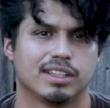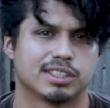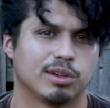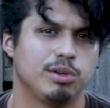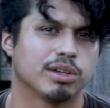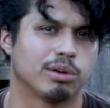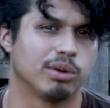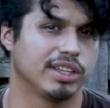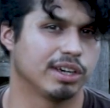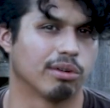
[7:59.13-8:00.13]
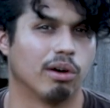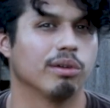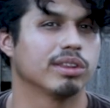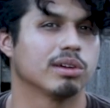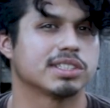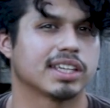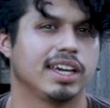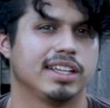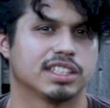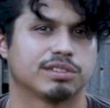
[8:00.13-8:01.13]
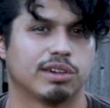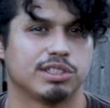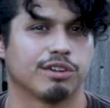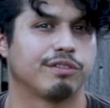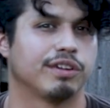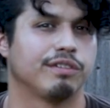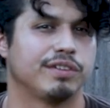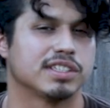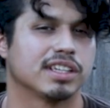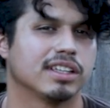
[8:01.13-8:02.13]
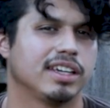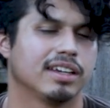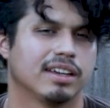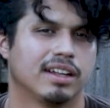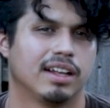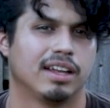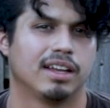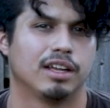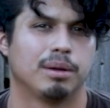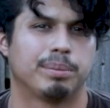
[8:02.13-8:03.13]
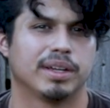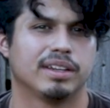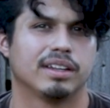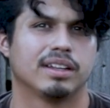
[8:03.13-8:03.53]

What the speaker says: So you can really grow in those skates as far as your foot physically, but